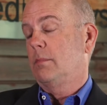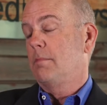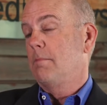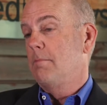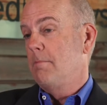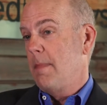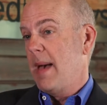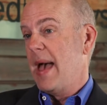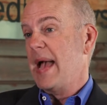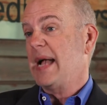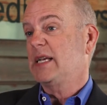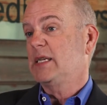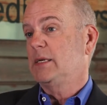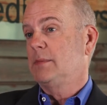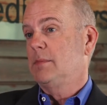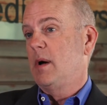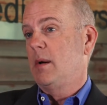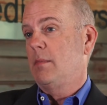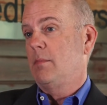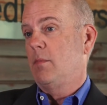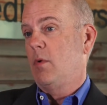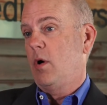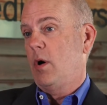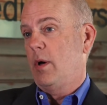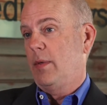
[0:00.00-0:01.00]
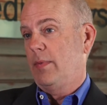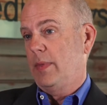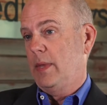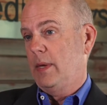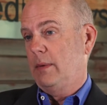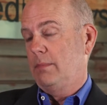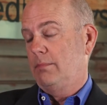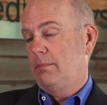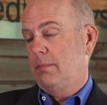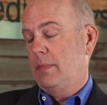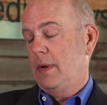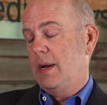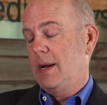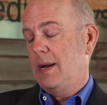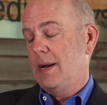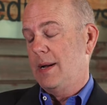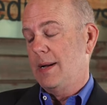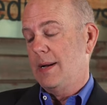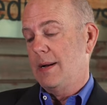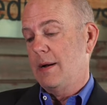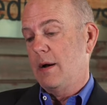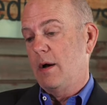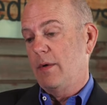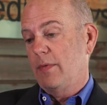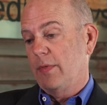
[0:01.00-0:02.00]
maximum on
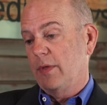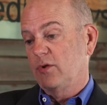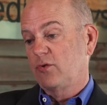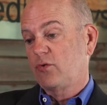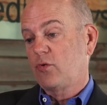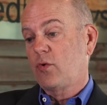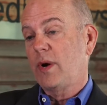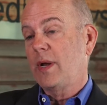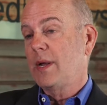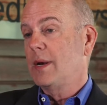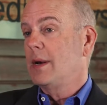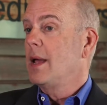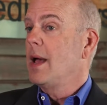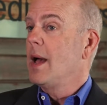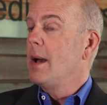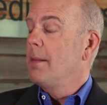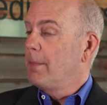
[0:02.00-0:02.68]
the screen.